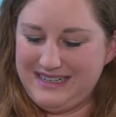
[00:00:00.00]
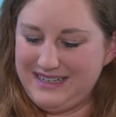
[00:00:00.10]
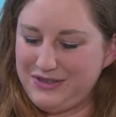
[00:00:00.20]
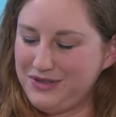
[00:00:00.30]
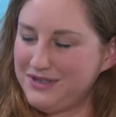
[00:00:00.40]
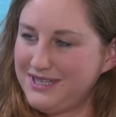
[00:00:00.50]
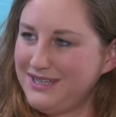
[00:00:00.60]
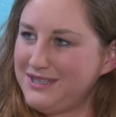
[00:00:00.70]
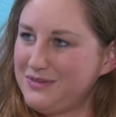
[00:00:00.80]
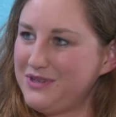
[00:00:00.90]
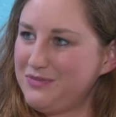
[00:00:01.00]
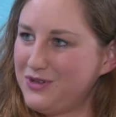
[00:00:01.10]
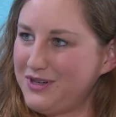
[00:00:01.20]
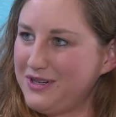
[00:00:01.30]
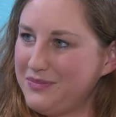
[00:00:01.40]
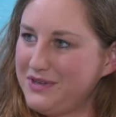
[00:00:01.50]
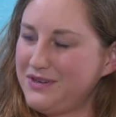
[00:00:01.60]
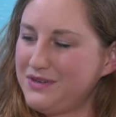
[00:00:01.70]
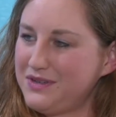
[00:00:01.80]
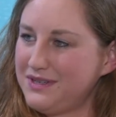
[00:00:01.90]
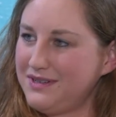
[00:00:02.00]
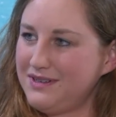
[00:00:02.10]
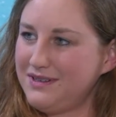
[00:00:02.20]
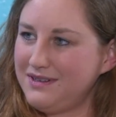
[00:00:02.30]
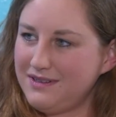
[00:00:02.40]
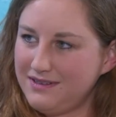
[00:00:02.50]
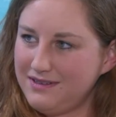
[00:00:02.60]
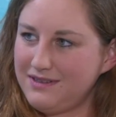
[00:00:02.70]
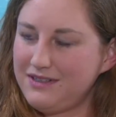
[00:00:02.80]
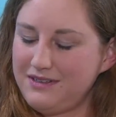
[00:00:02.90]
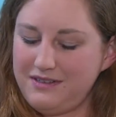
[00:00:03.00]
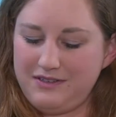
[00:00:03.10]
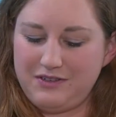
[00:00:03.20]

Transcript: could you tell us a bit more about the